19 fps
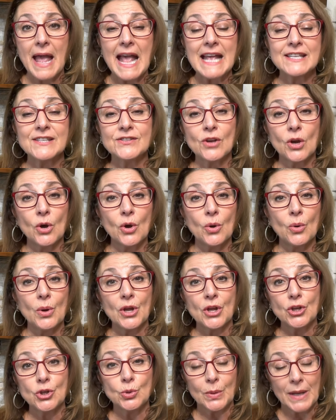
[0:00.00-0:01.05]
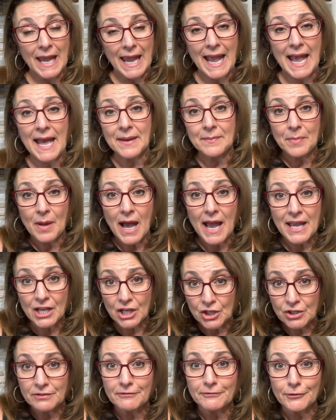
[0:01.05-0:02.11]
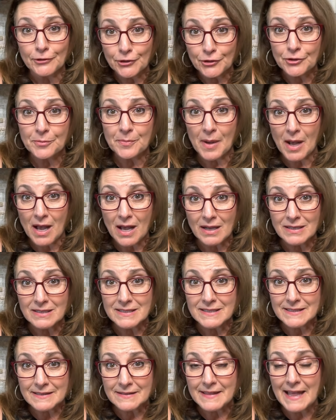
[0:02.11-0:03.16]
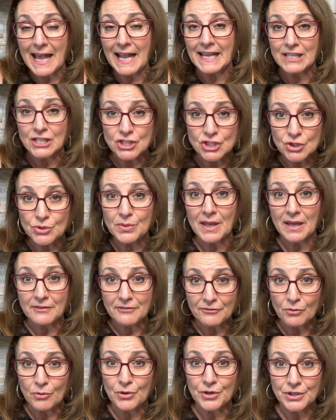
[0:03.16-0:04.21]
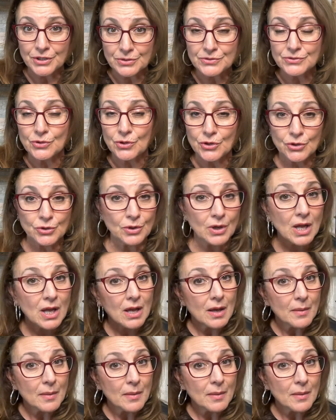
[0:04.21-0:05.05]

So you can buy a converter box that can do that for you, so your